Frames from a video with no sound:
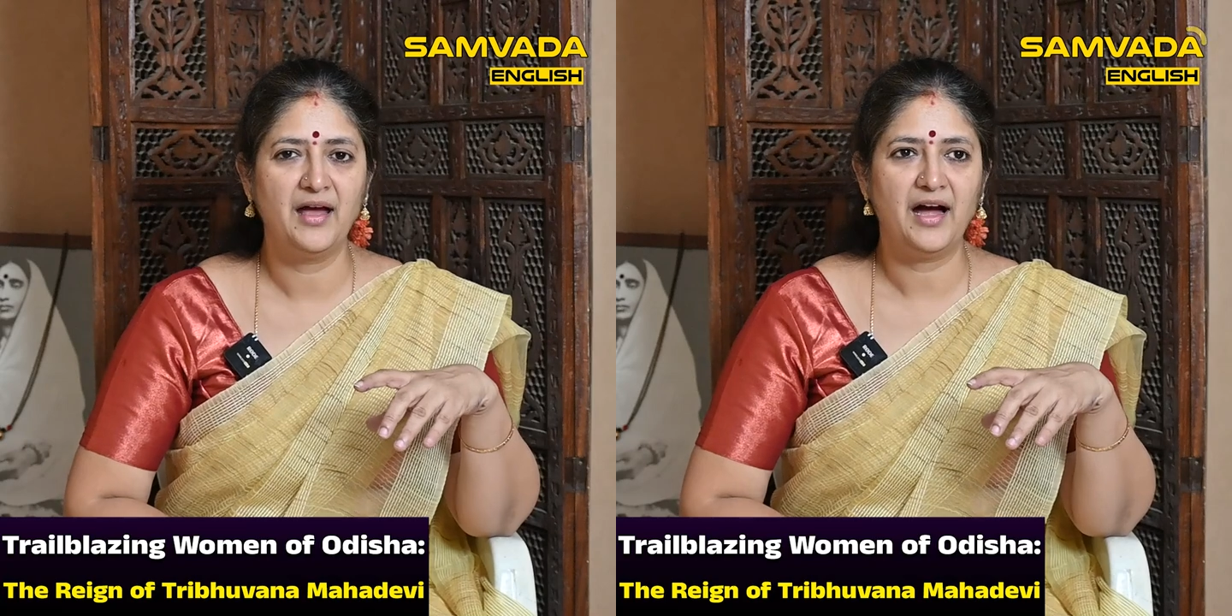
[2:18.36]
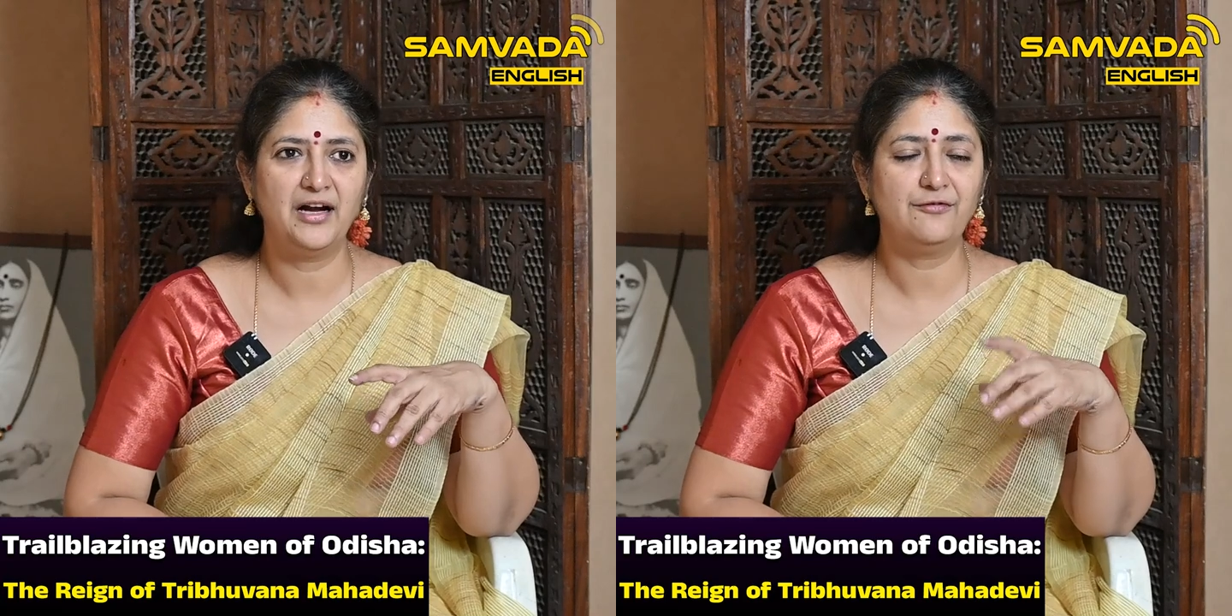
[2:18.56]

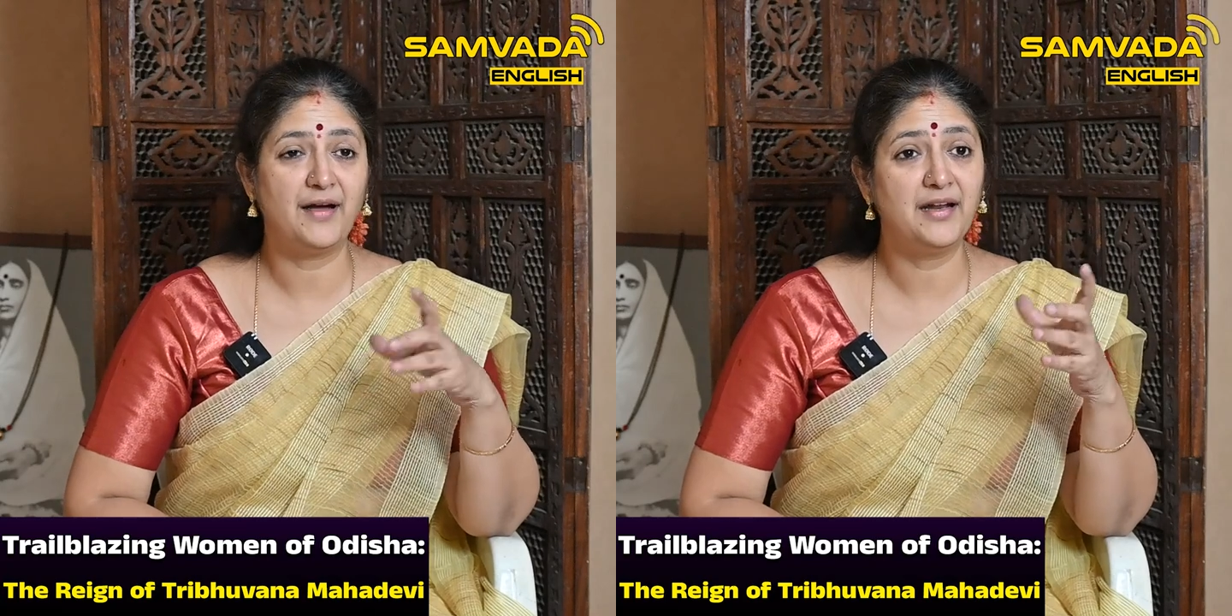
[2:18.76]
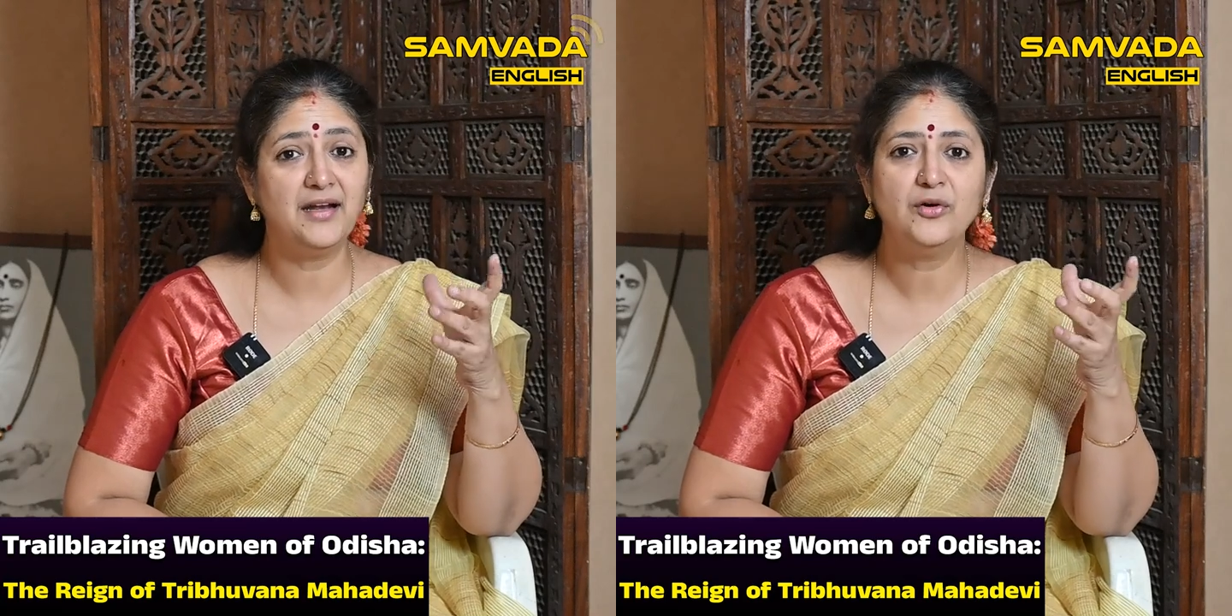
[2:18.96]
And
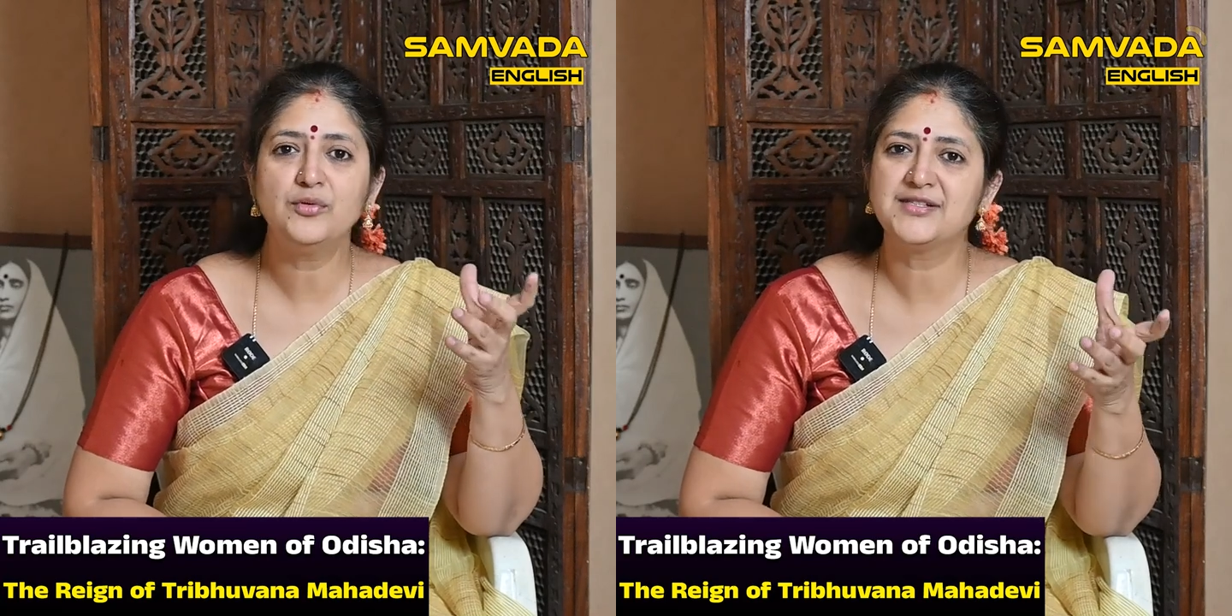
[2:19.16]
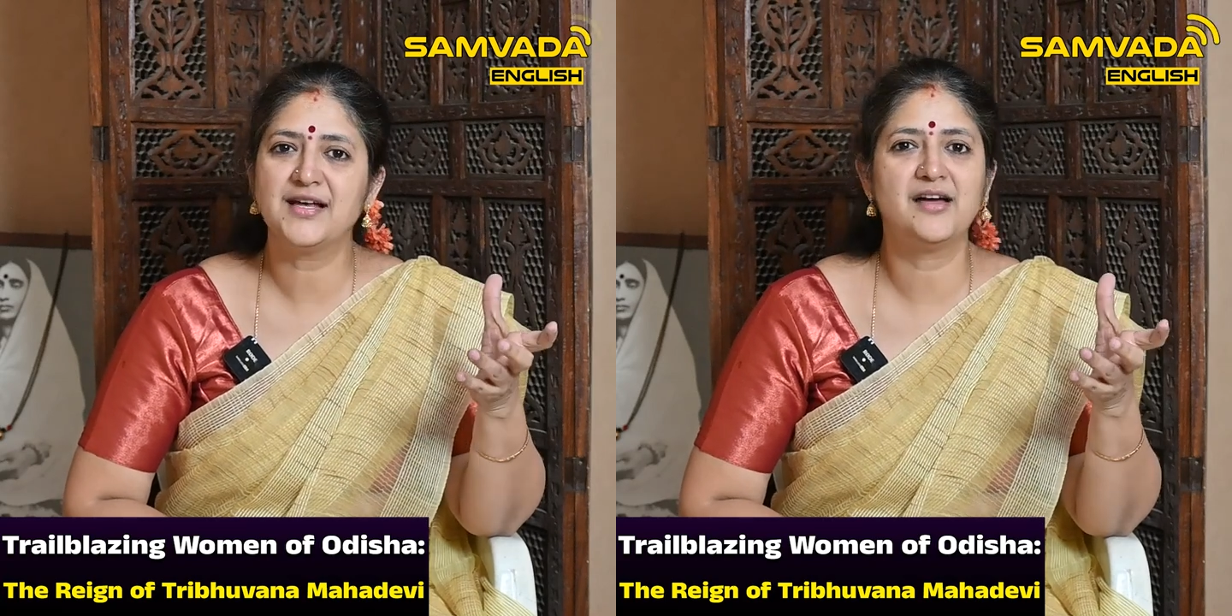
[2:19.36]
finally,
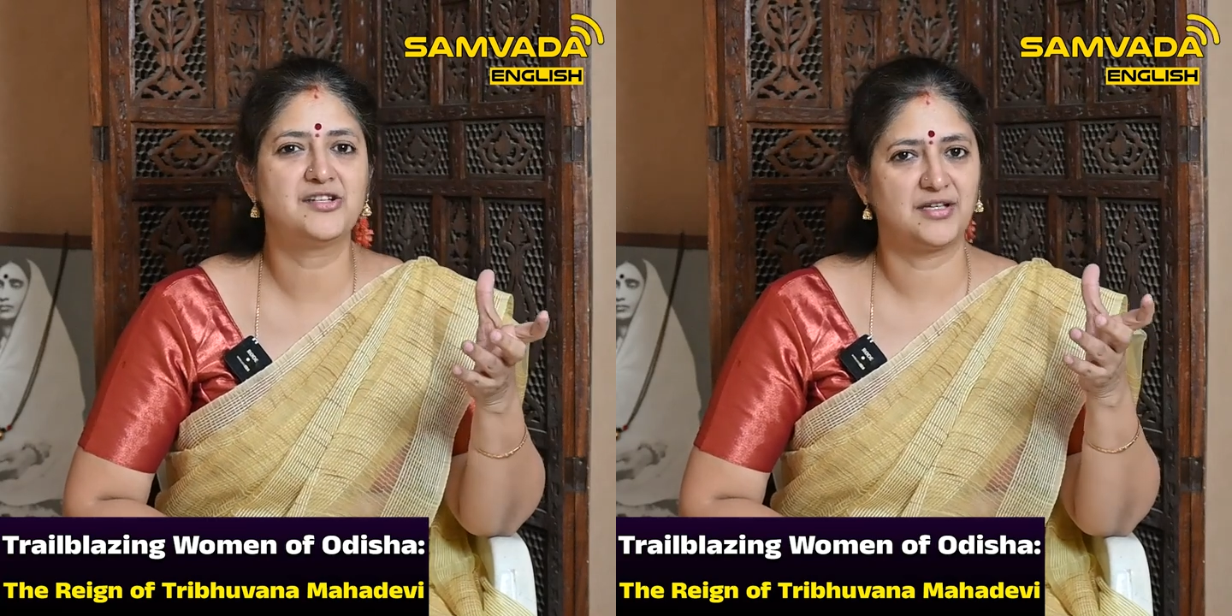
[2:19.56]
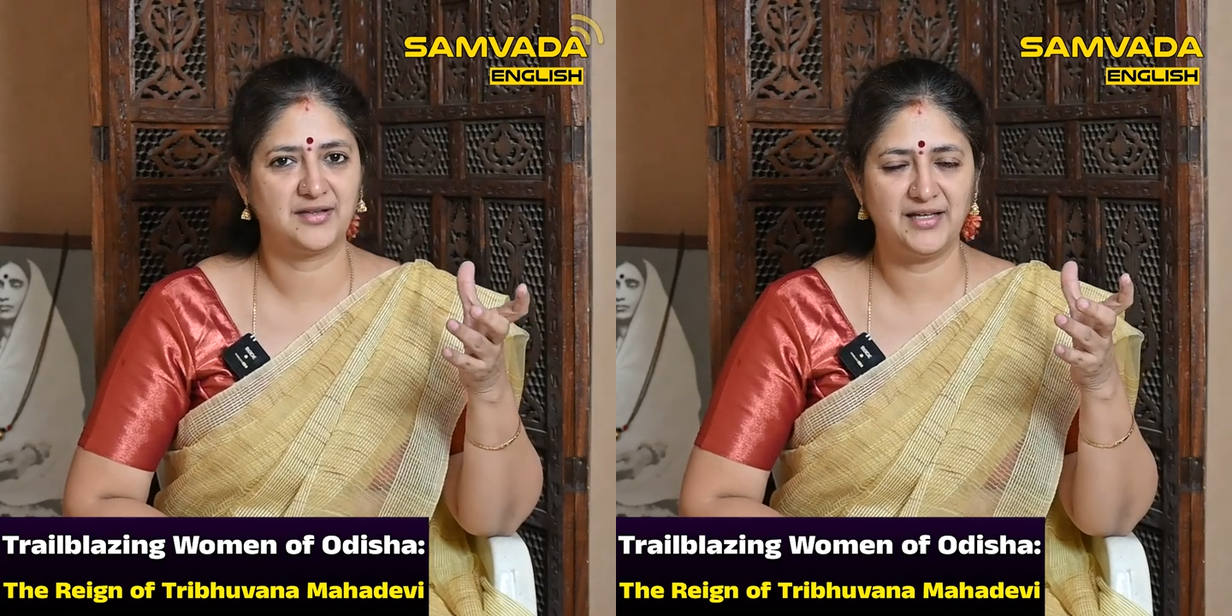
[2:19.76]
Utsaha
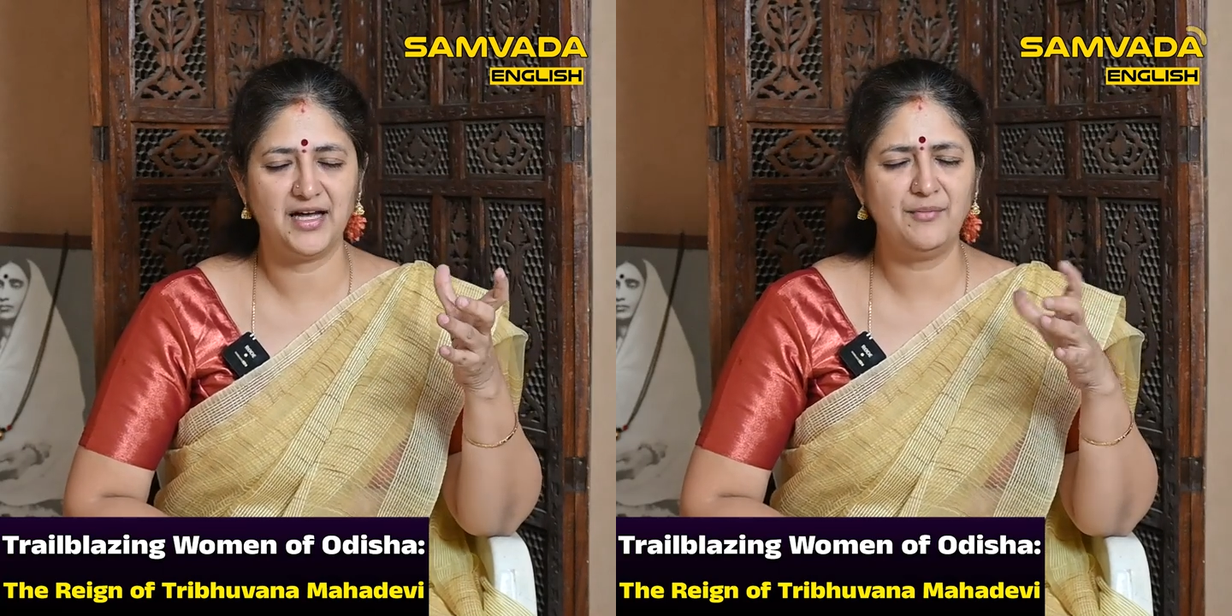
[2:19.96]
Shakti.